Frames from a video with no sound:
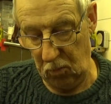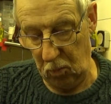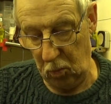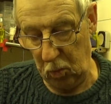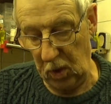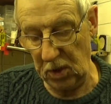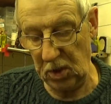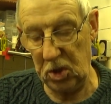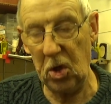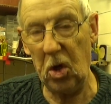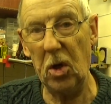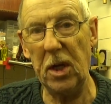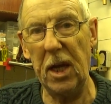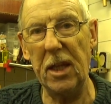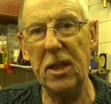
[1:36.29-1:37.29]
One
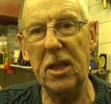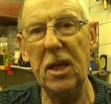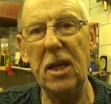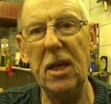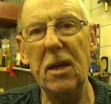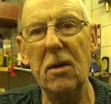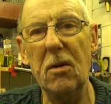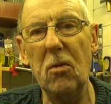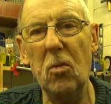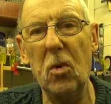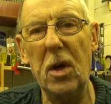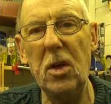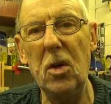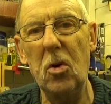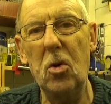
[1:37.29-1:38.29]
side had where
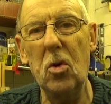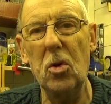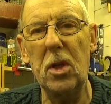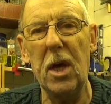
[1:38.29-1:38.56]
you could